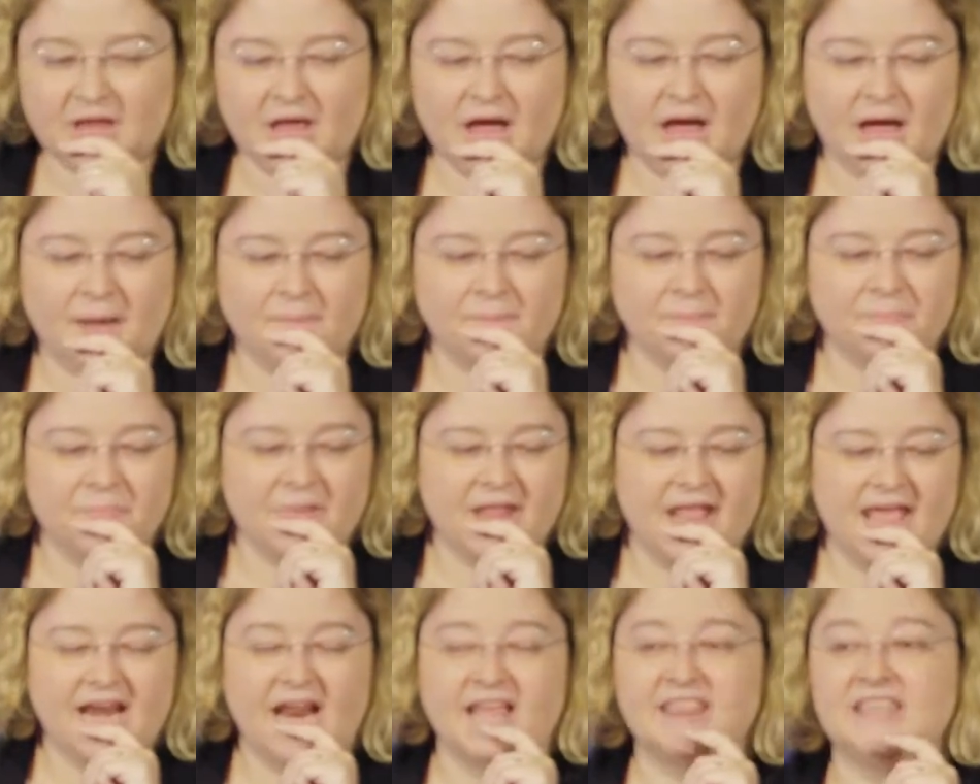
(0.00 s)

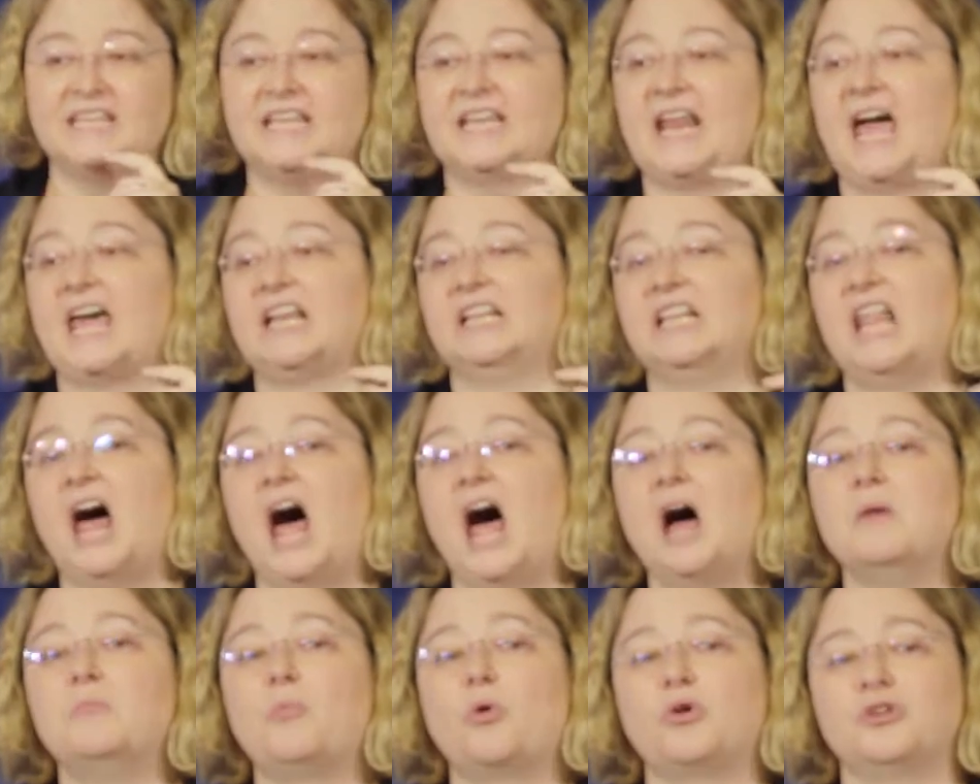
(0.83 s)
And I think it had a
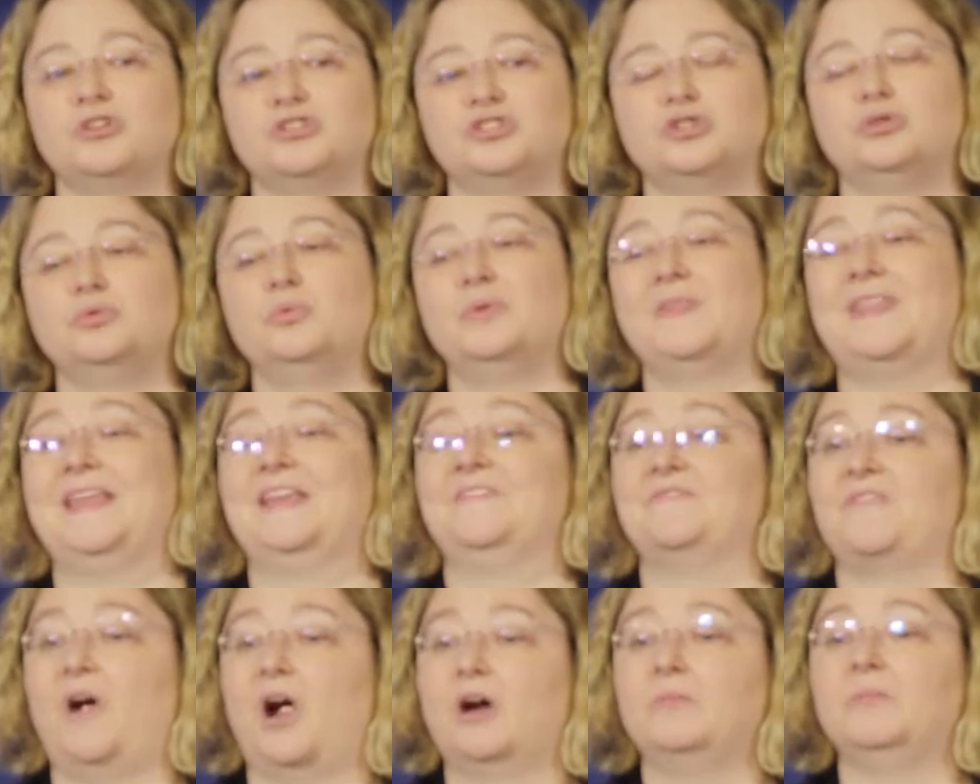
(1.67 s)
lot more to do with the
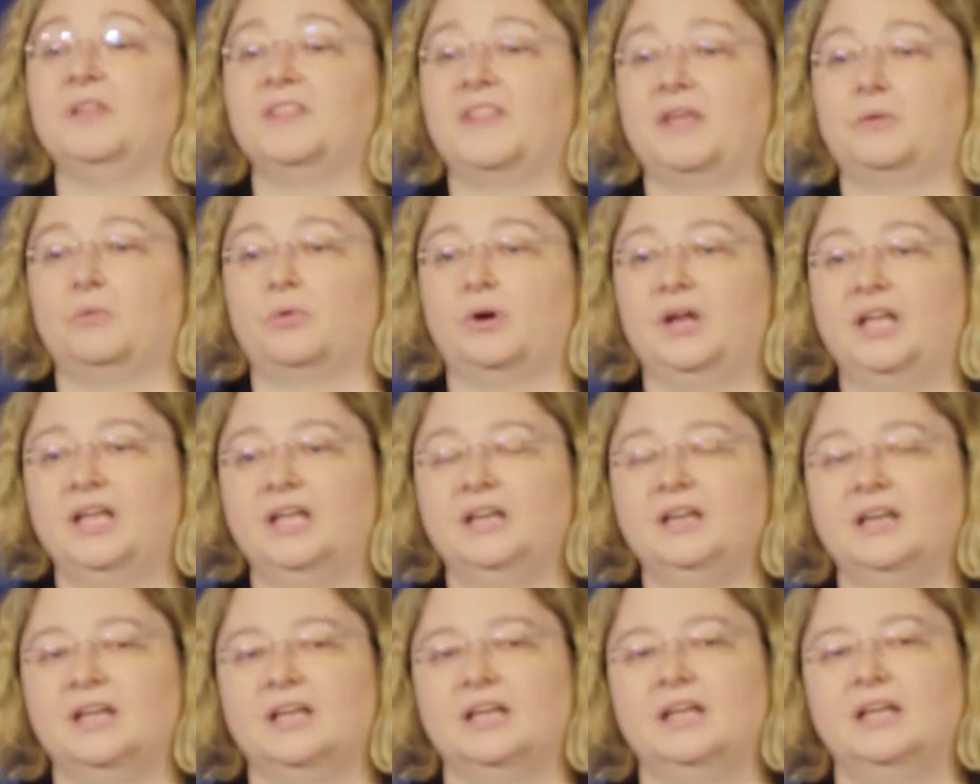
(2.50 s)
environment they were in.